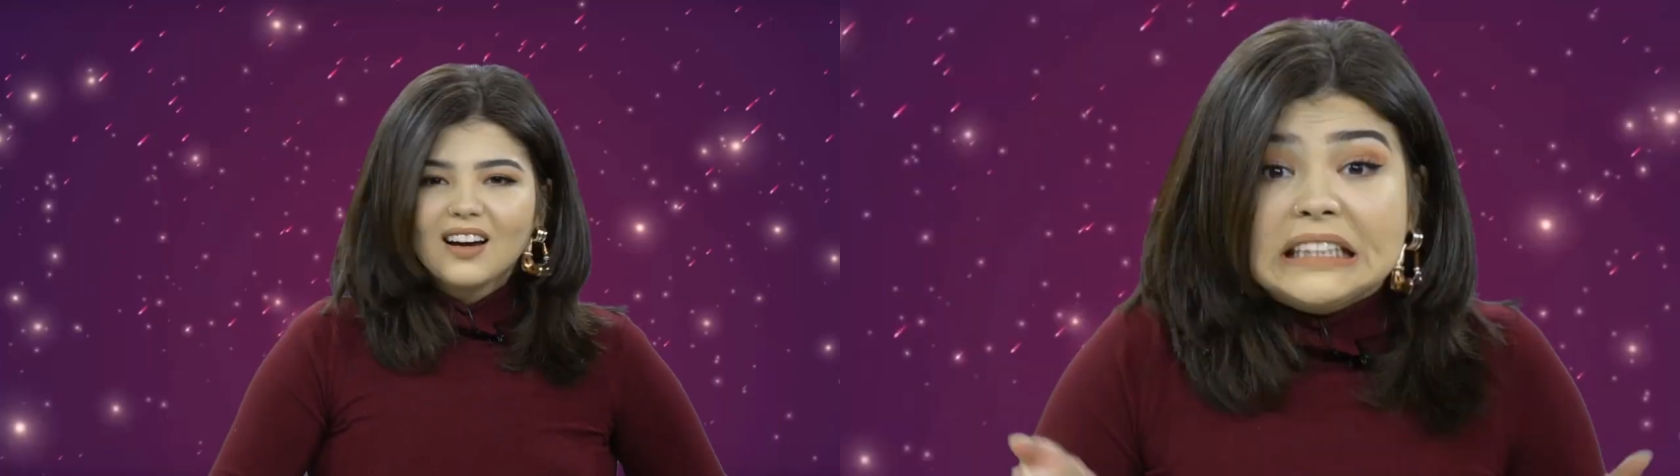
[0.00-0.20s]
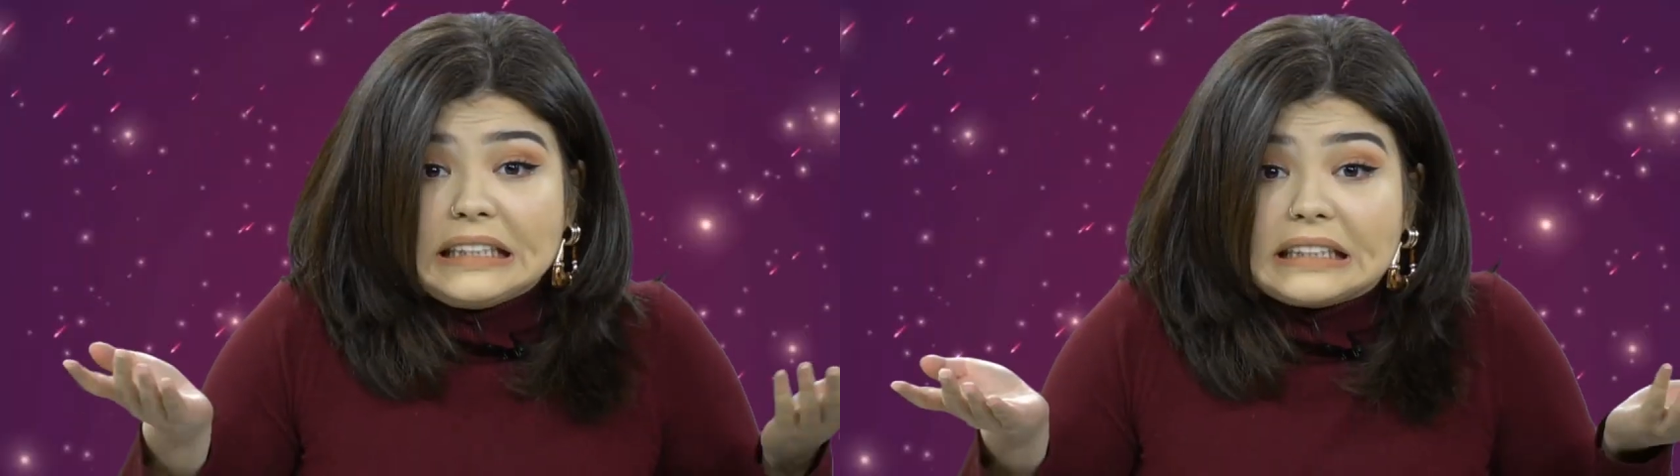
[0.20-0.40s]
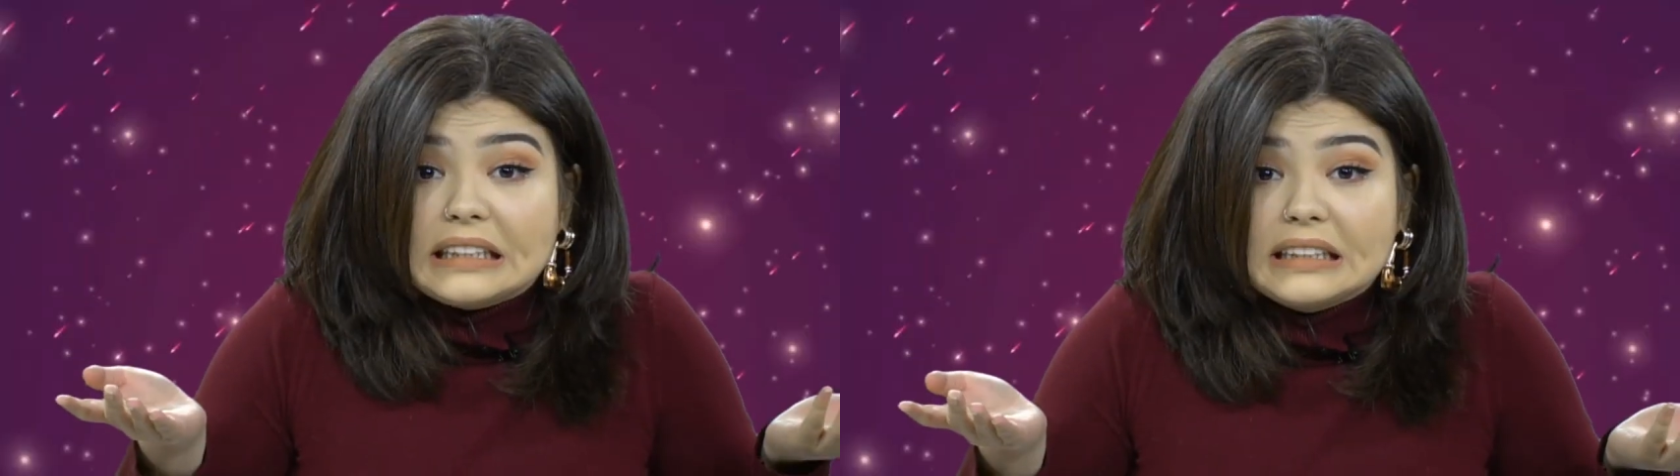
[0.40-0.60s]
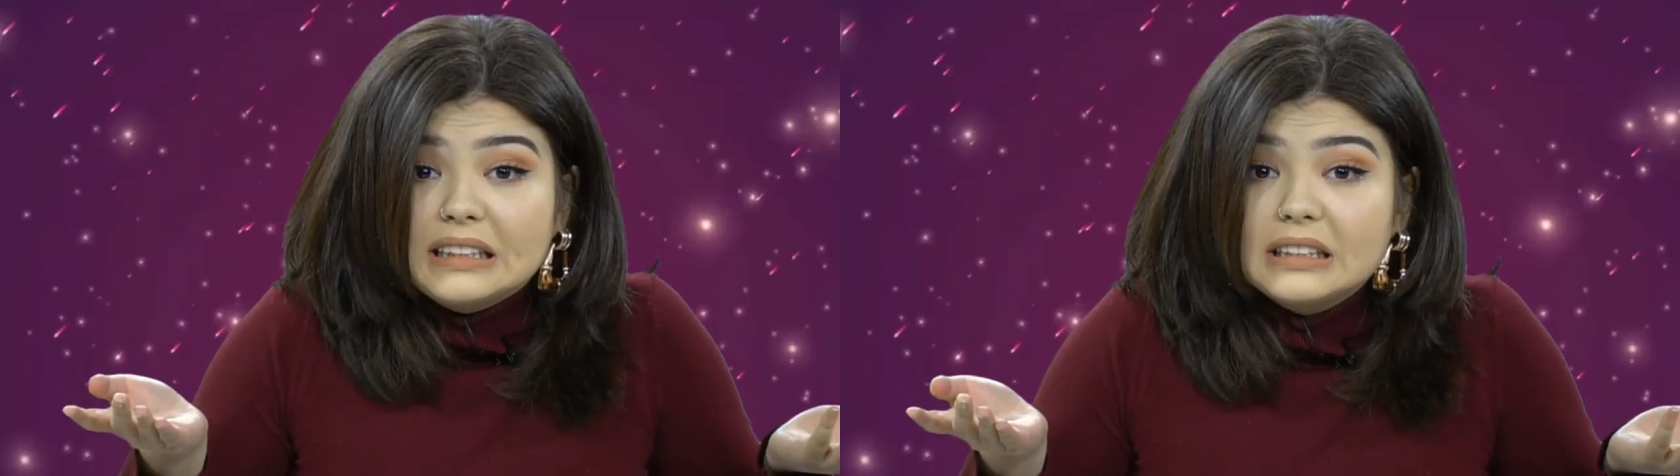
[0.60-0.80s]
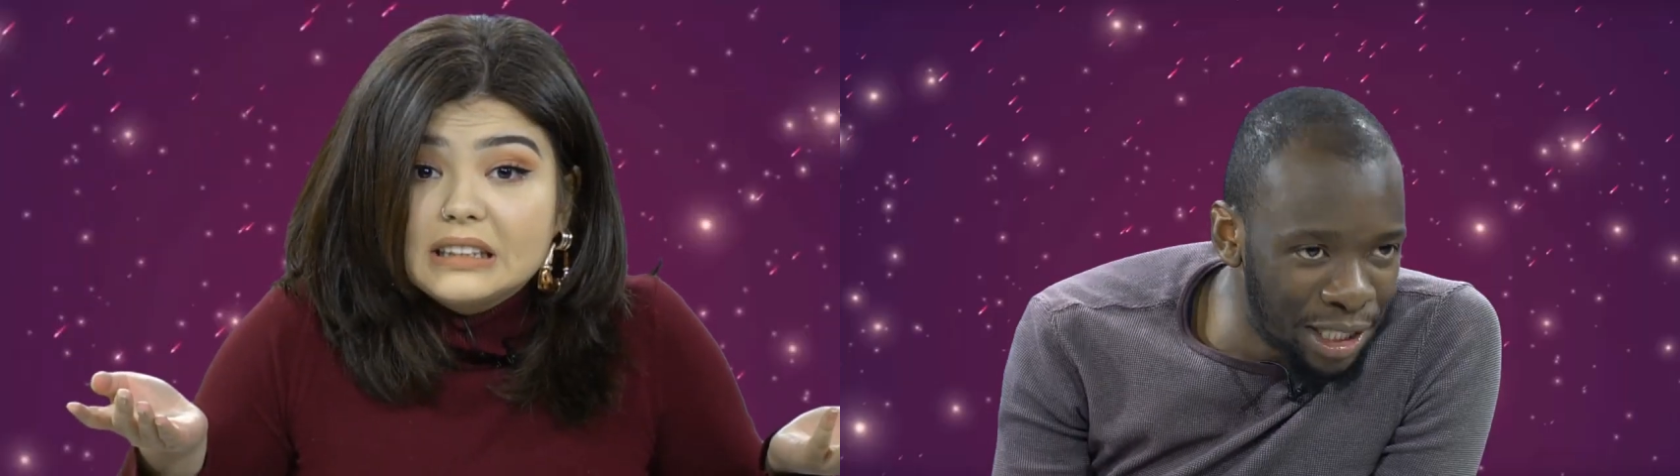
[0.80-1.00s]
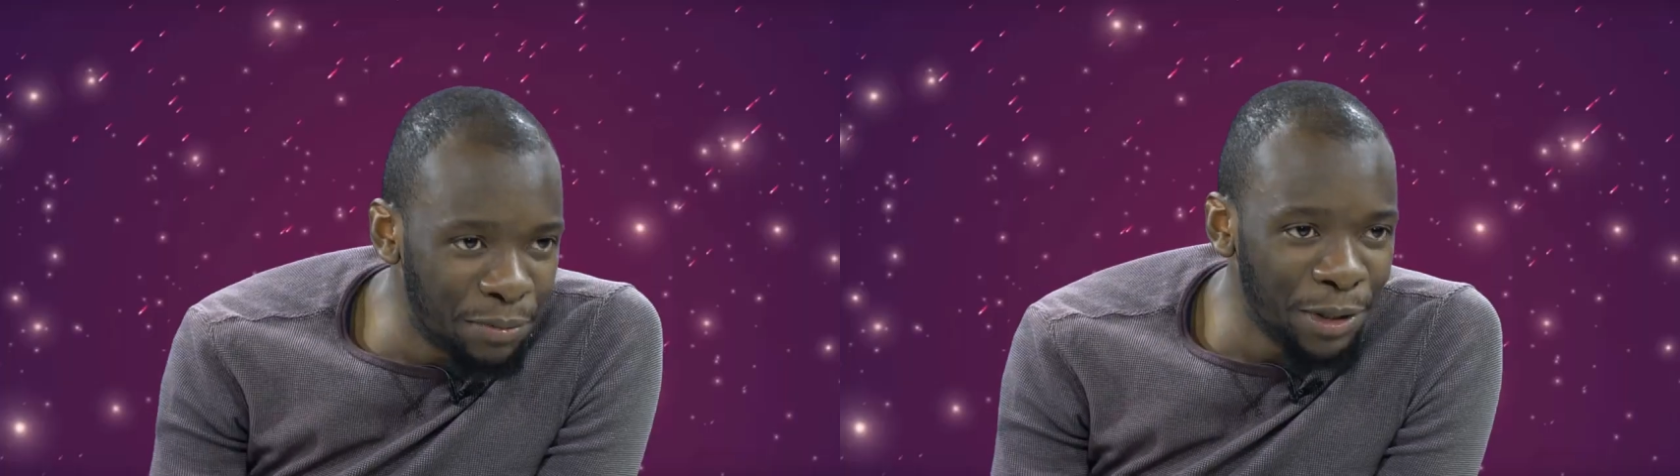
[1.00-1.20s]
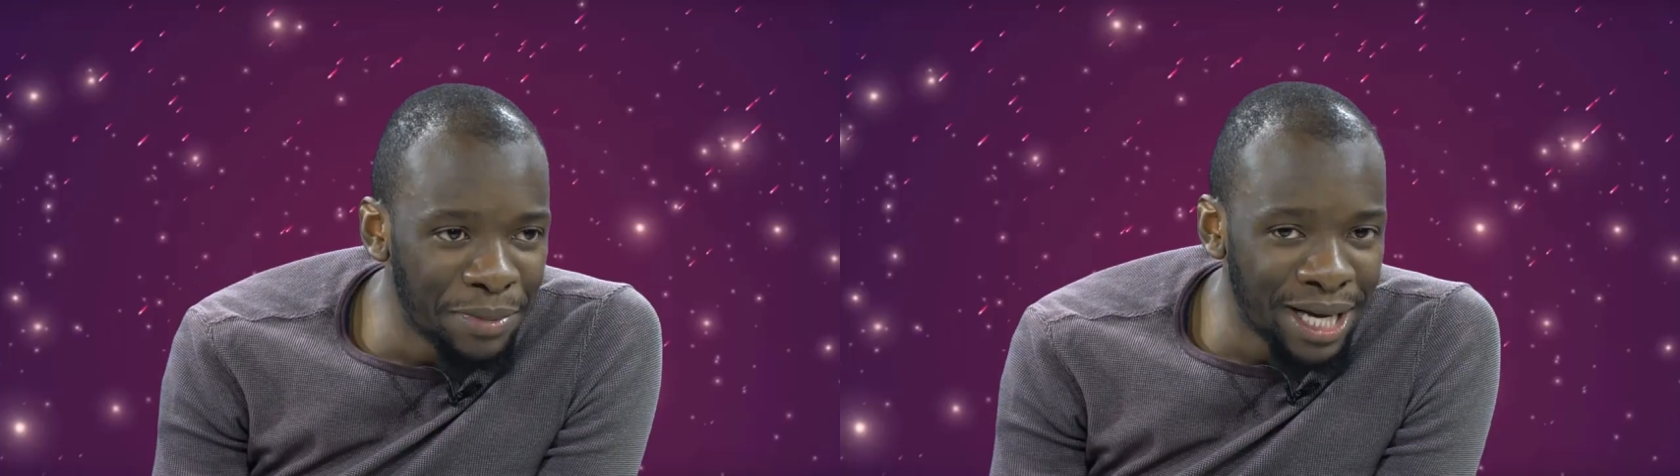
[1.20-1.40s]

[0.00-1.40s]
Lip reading: And trust me, Jamil